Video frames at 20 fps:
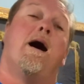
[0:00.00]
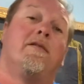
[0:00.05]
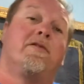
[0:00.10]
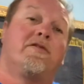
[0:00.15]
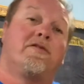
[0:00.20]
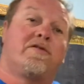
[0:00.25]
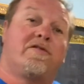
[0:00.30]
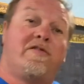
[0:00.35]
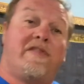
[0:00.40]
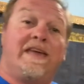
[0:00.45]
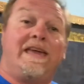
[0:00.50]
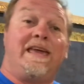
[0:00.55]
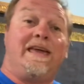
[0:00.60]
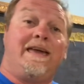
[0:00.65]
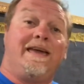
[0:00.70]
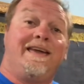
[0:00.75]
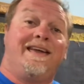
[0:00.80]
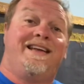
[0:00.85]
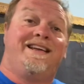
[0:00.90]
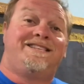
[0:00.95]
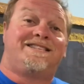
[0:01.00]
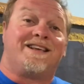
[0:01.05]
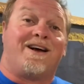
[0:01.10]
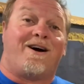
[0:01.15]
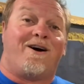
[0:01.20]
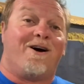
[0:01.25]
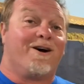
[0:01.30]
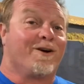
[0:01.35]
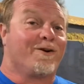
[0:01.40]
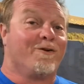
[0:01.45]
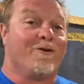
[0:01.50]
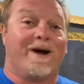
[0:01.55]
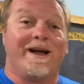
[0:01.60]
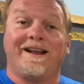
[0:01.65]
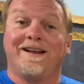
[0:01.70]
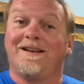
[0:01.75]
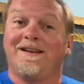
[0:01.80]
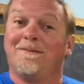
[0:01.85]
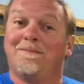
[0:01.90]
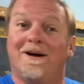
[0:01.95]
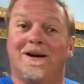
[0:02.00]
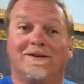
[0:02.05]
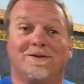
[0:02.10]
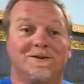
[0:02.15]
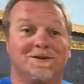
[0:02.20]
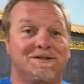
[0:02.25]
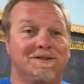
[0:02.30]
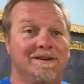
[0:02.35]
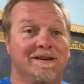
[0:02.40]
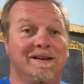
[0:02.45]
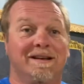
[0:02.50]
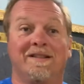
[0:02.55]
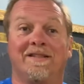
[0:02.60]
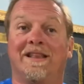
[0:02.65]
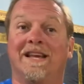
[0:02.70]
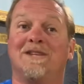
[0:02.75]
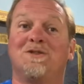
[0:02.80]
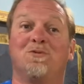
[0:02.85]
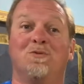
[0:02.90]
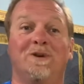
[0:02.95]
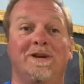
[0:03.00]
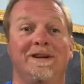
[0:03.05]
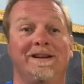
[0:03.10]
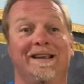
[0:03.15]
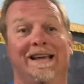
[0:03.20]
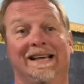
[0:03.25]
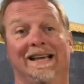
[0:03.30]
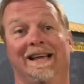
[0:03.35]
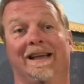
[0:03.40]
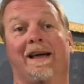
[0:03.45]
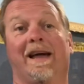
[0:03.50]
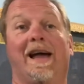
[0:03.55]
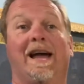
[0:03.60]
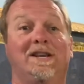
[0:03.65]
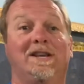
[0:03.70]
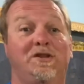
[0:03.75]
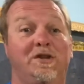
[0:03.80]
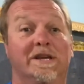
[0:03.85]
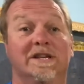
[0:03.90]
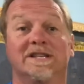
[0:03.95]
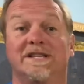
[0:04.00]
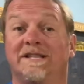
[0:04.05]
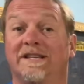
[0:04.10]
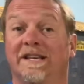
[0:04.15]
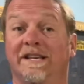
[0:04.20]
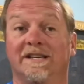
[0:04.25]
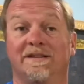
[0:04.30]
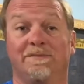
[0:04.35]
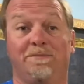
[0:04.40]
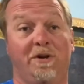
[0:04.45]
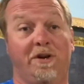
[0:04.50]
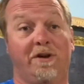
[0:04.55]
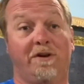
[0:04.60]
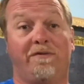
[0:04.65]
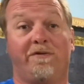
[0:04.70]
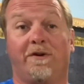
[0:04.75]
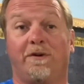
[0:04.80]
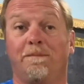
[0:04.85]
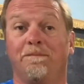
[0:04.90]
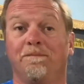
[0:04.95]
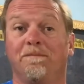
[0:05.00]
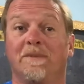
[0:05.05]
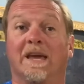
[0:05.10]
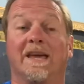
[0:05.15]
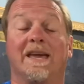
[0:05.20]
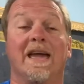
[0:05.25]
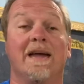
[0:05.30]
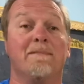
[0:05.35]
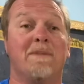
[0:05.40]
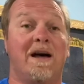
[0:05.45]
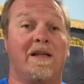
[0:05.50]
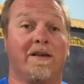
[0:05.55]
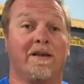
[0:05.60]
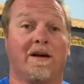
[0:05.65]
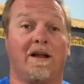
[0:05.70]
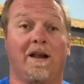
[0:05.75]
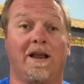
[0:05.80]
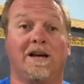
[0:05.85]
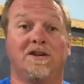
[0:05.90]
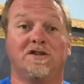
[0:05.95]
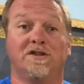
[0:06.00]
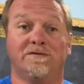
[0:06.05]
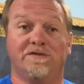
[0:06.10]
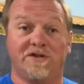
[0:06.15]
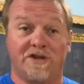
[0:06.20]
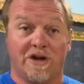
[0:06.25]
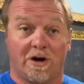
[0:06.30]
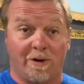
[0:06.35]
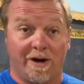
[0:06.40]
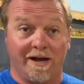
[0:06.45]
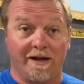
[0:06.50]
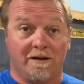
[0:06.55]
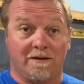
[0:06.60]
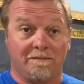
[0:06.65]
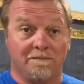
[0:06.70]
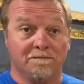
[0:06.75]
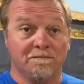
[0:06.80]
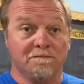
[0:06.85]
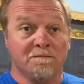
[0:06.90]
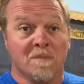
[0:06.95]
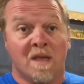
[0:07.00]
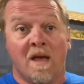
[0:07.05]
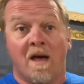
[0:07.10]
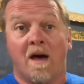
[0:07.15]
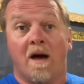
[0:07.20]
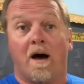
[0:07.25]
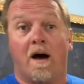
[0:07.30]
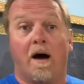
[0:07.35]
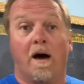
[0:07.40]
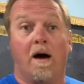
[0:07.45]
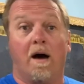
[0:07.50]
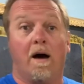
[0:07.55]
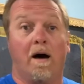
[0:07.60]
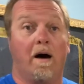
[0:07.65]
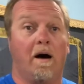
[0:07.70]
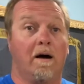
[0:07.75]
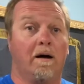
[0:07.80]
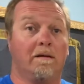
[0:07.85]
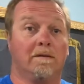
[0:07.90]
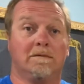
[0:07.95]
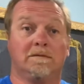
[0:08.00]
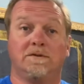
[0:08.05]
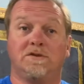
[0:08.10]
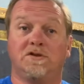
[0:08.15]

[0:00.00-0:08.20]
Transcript: These are great little buckles. This one, as you can see, is beautiful. It came out of the collection of Joe Hale.